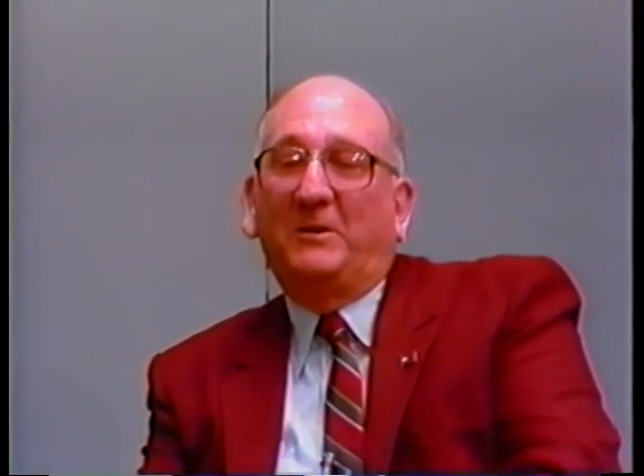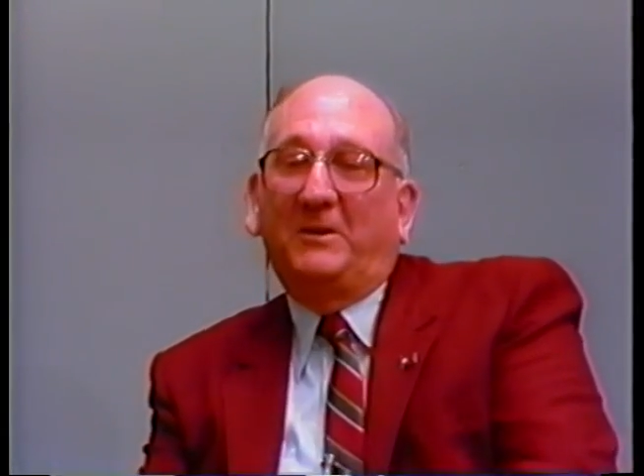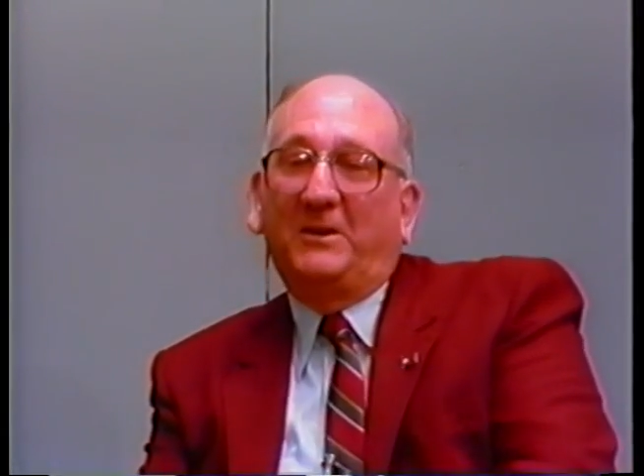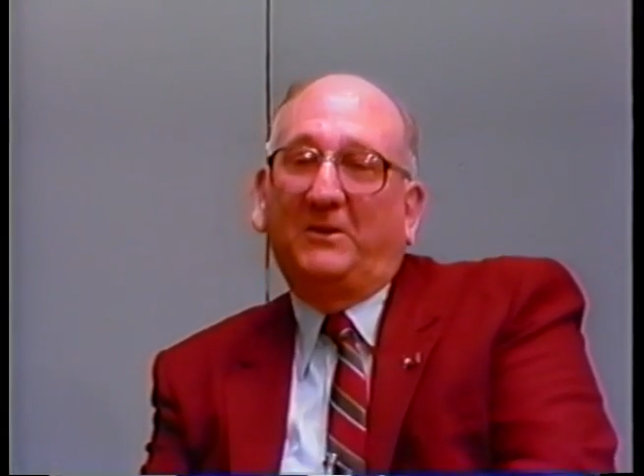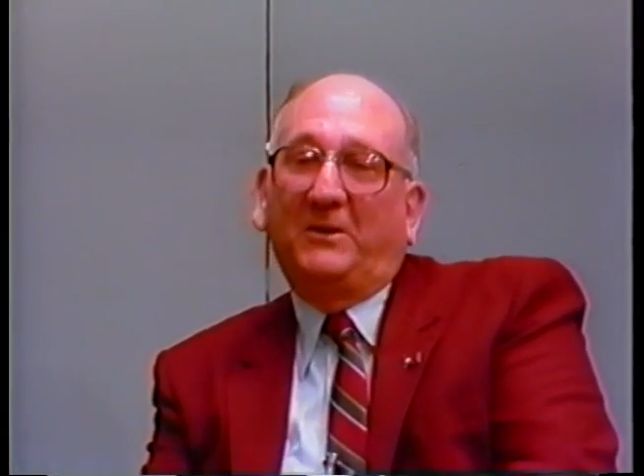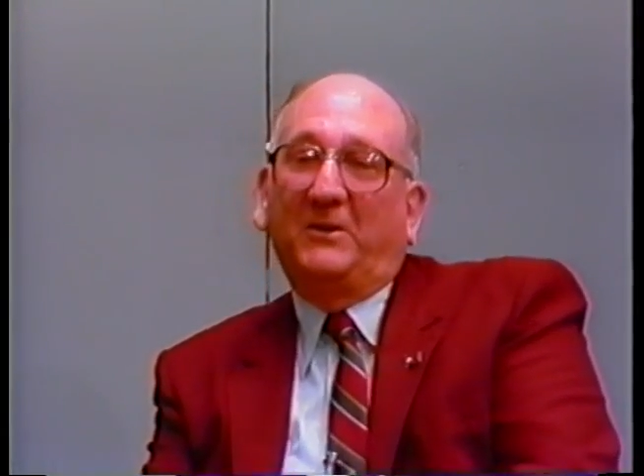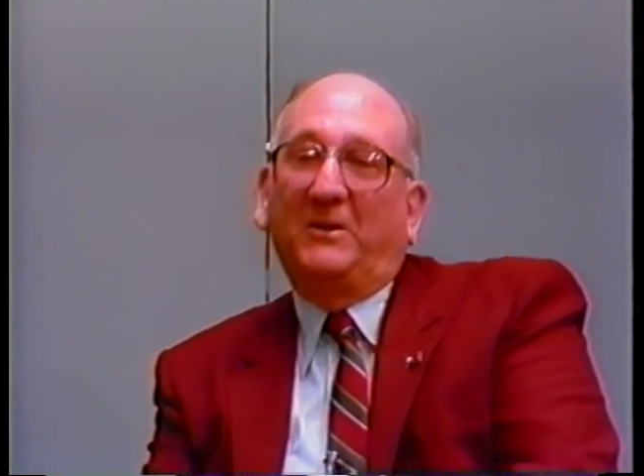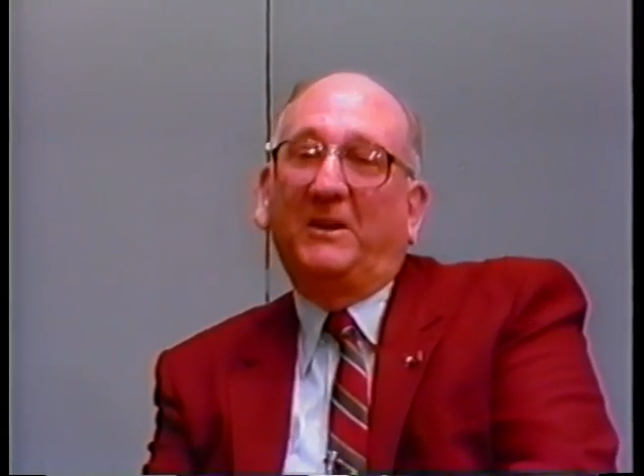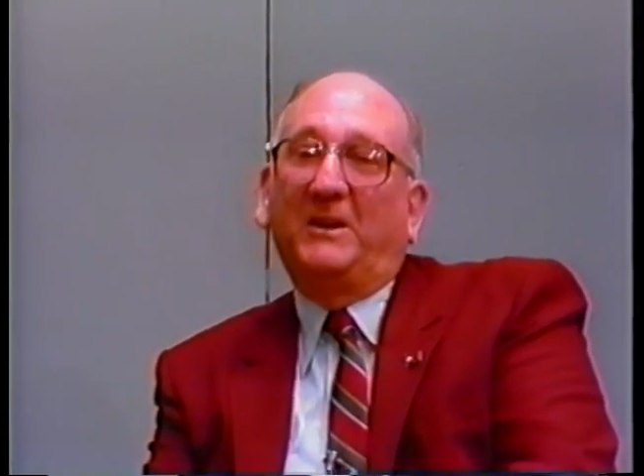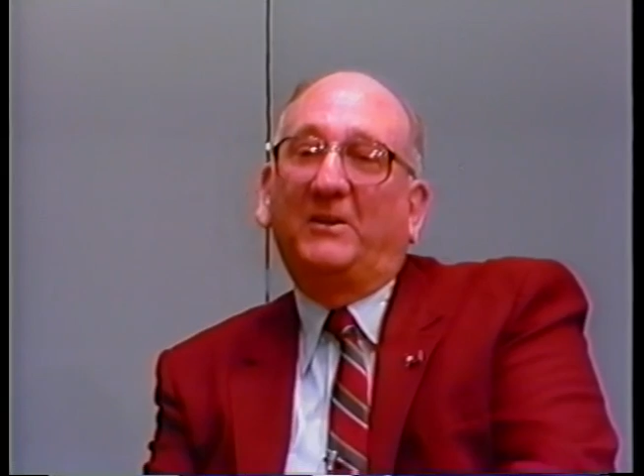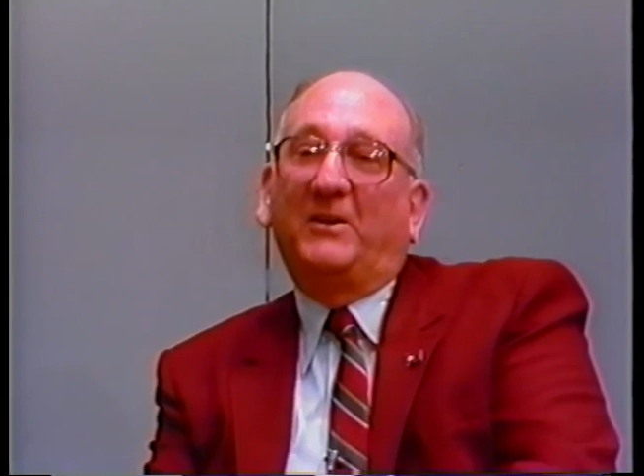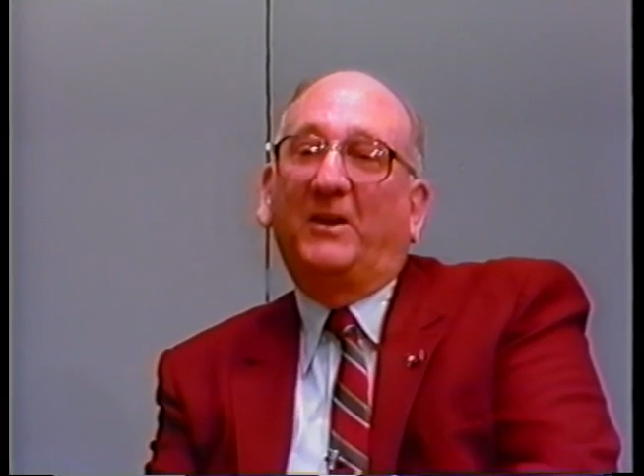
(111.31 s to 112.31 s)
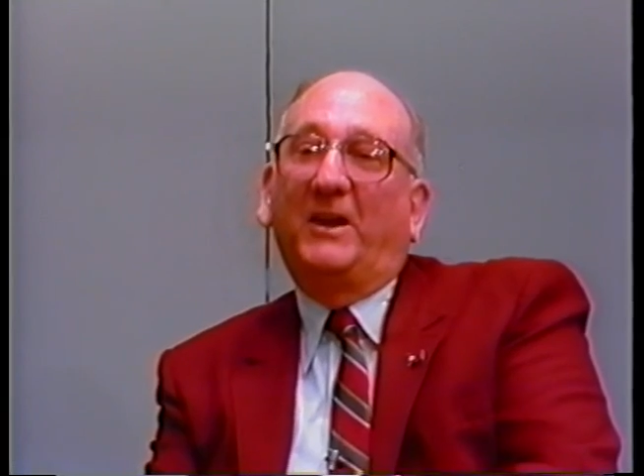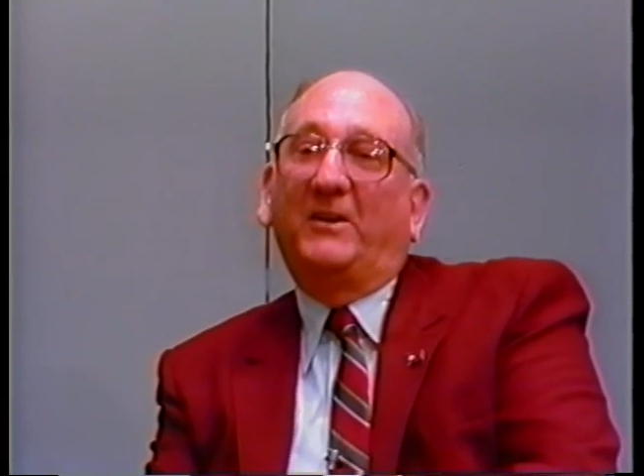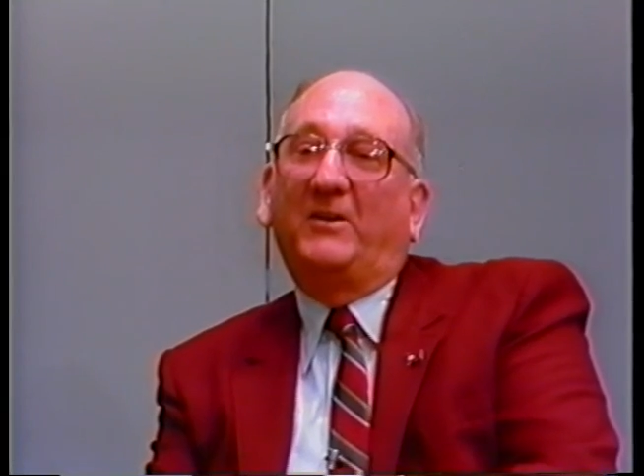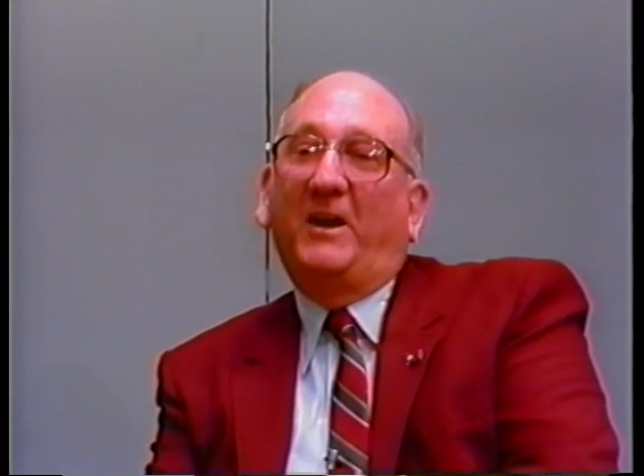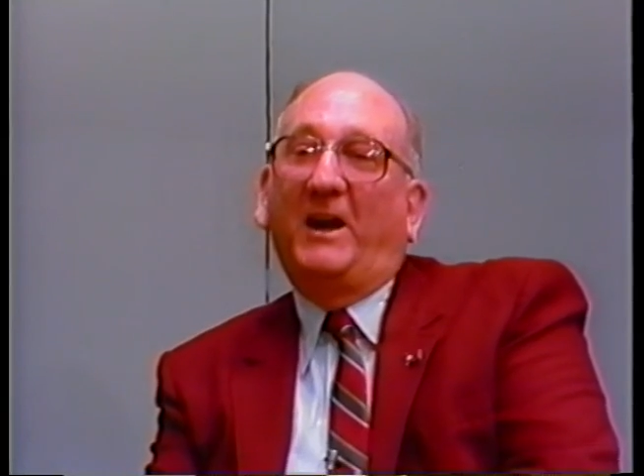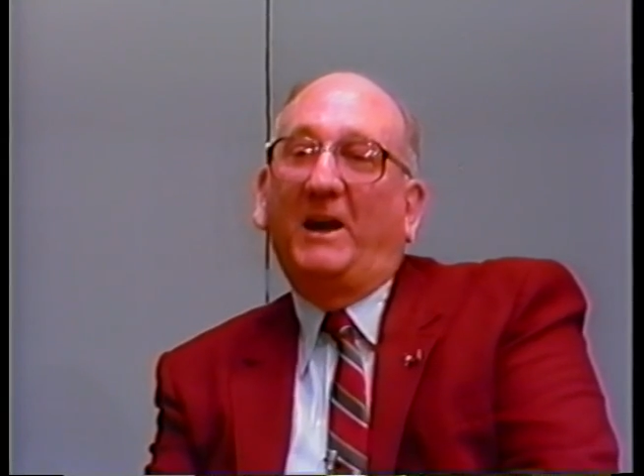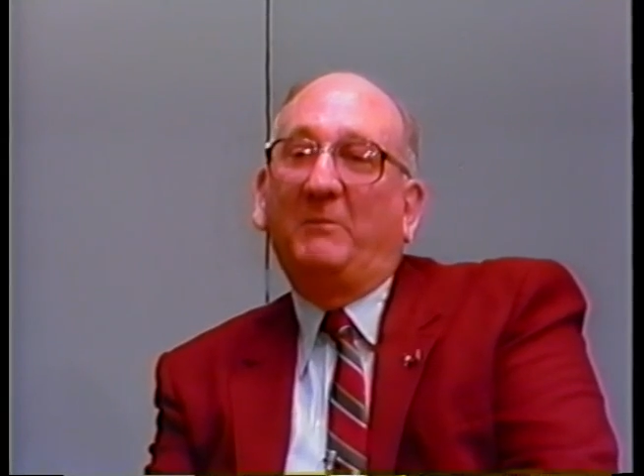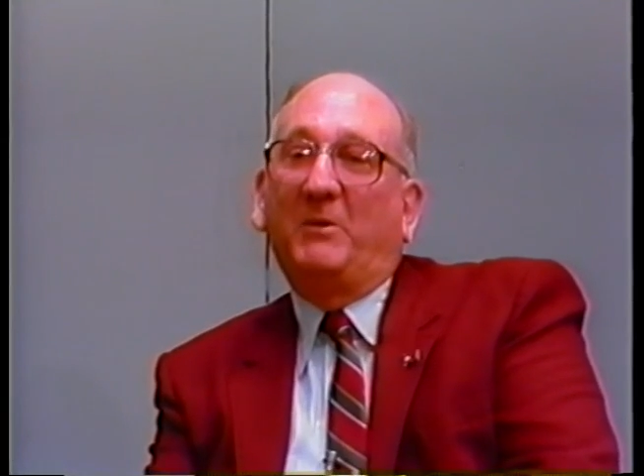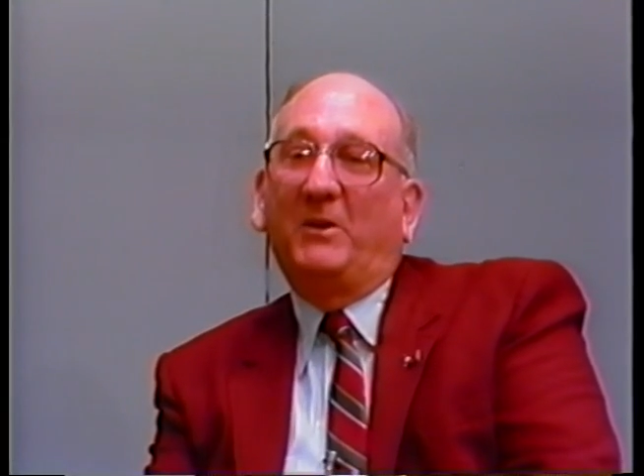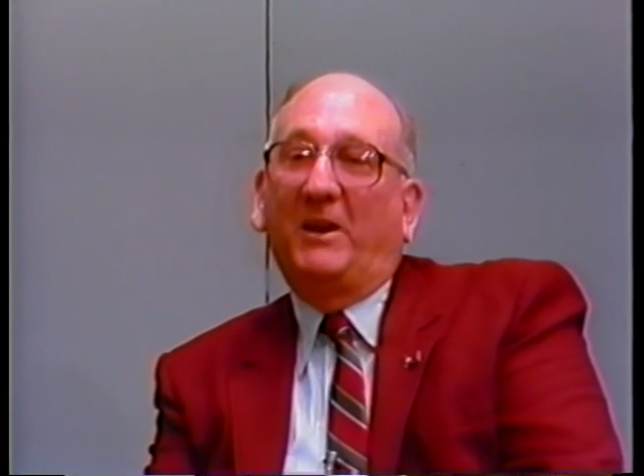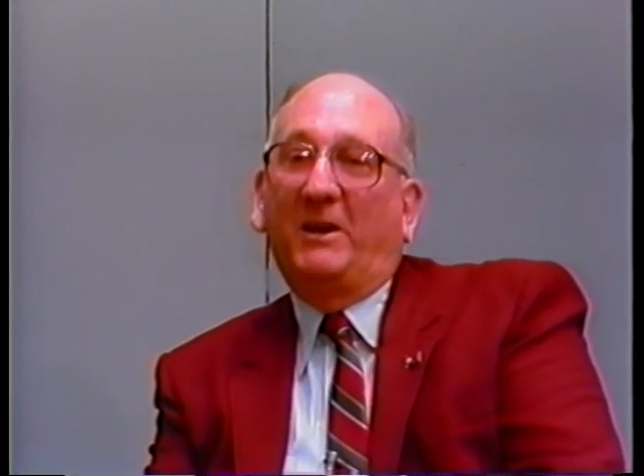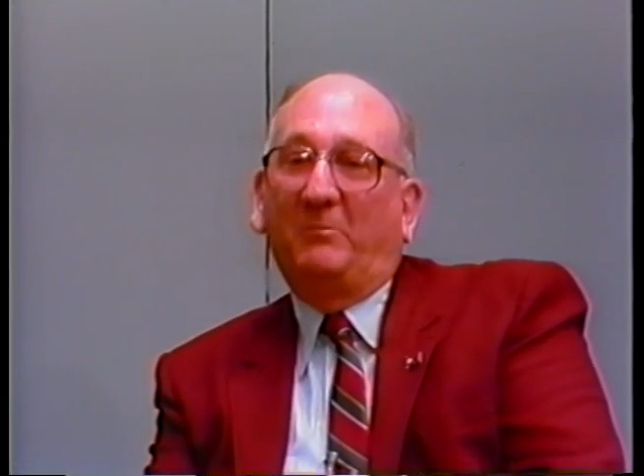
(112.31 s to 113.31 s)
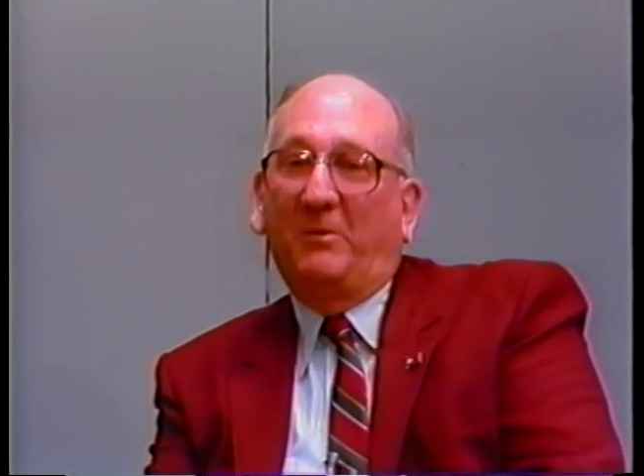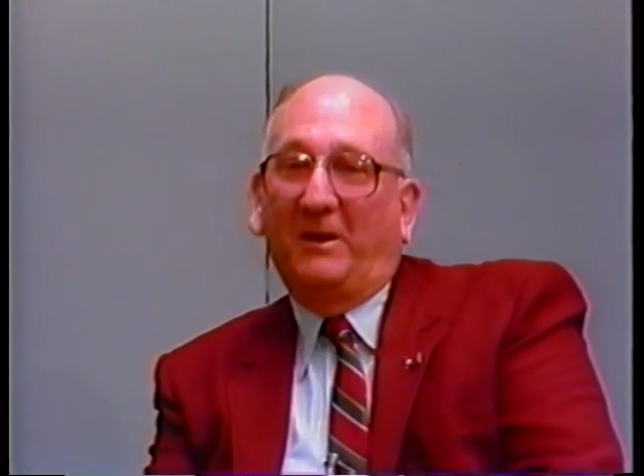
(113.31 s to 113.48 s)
"But this is neither that time nor that